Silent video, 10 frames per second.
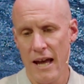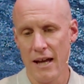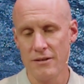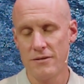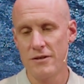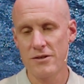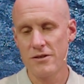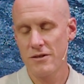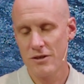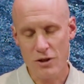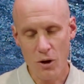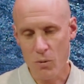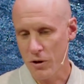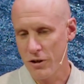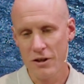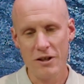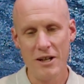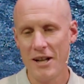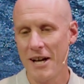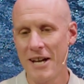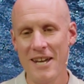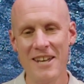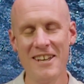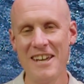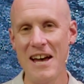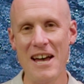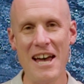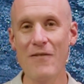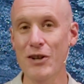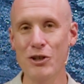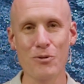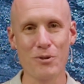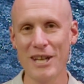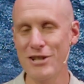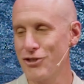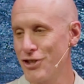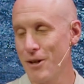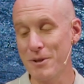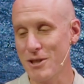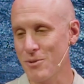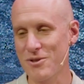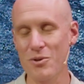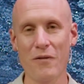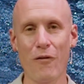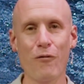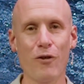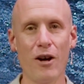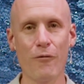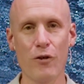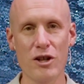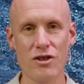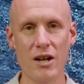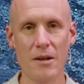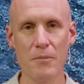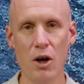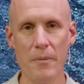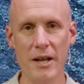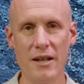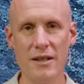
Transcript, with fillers: and this this coworker and I ha- have a good relationship, but this was sort of a, fr- a, frustrating moment.